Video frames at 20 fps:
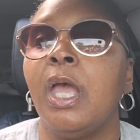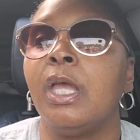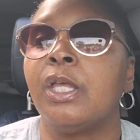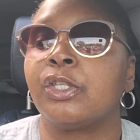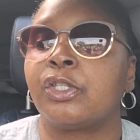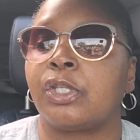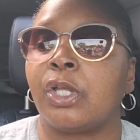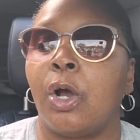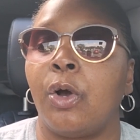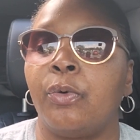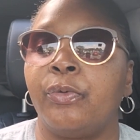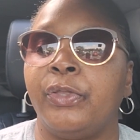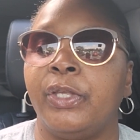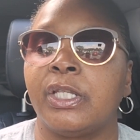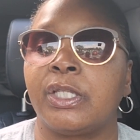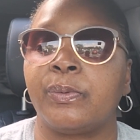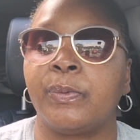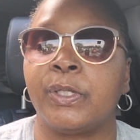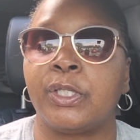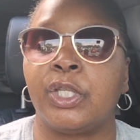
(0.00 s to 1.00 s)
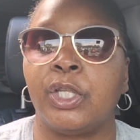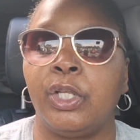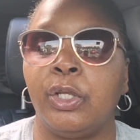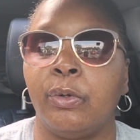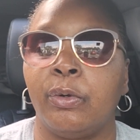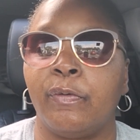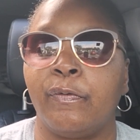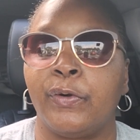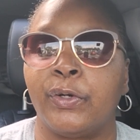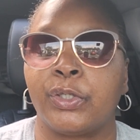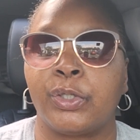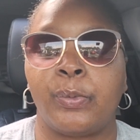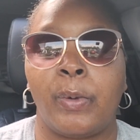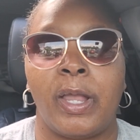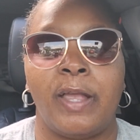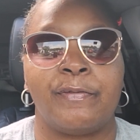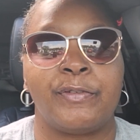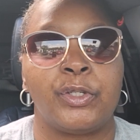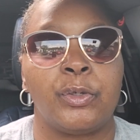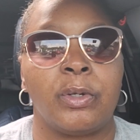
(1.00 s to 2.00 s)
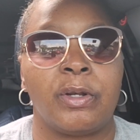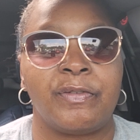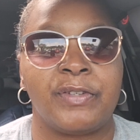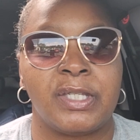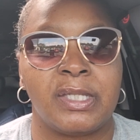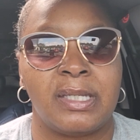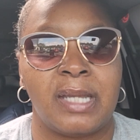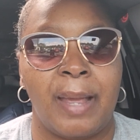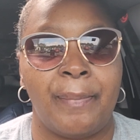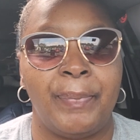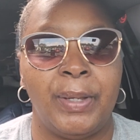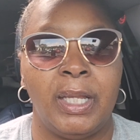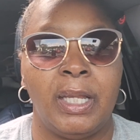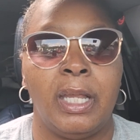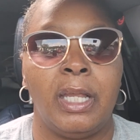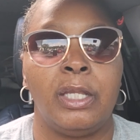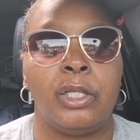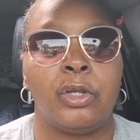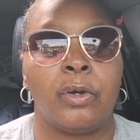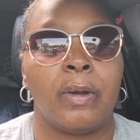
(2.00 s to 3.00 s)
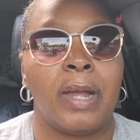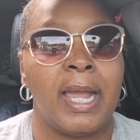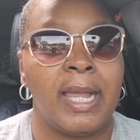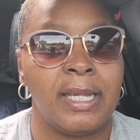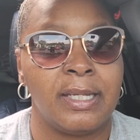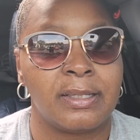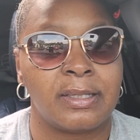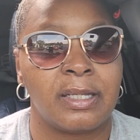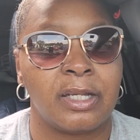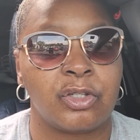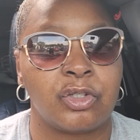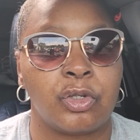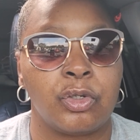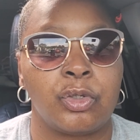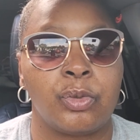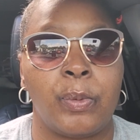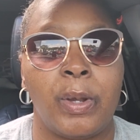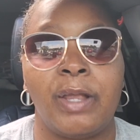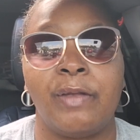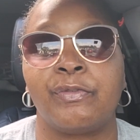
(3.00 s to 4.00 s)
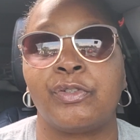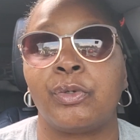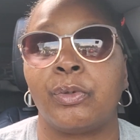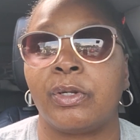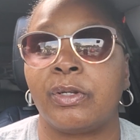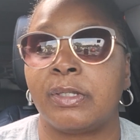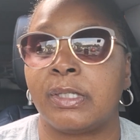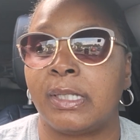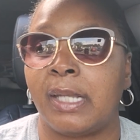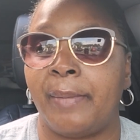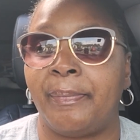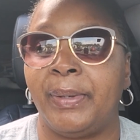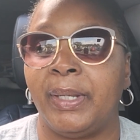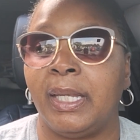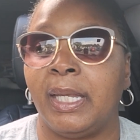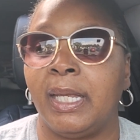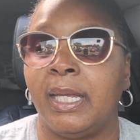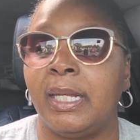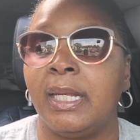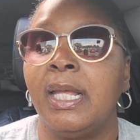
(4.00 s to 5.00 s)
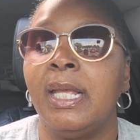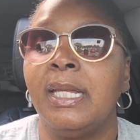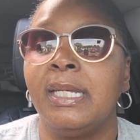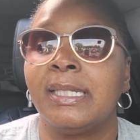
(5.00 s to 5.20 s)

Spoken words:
So this was the universe way of sort of stepping in, your ancestors' way of sort of stepping in,